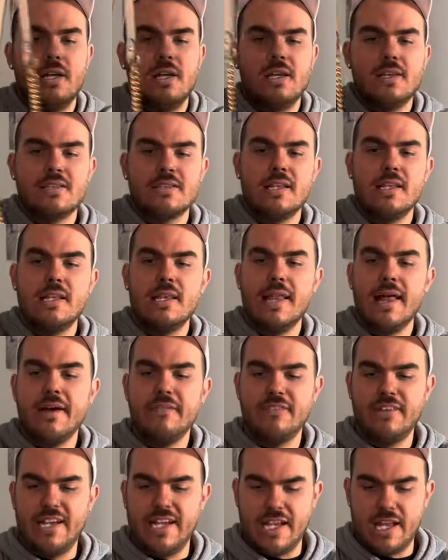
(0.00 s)
It's a
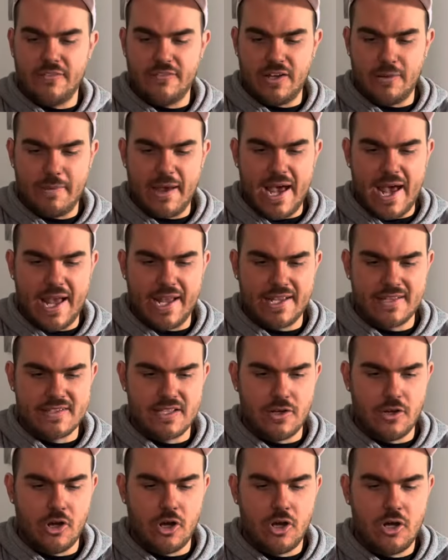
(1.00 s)
lovely, lovely bag, is
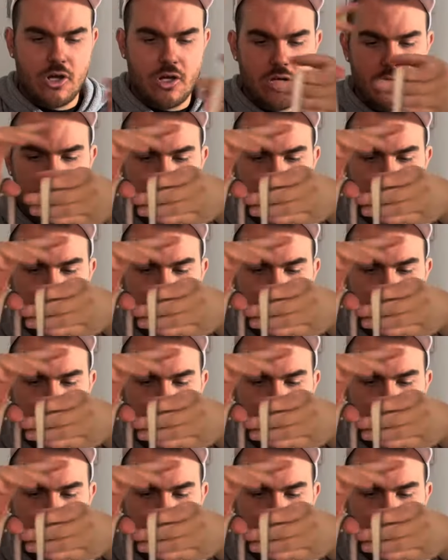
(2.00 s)
it not?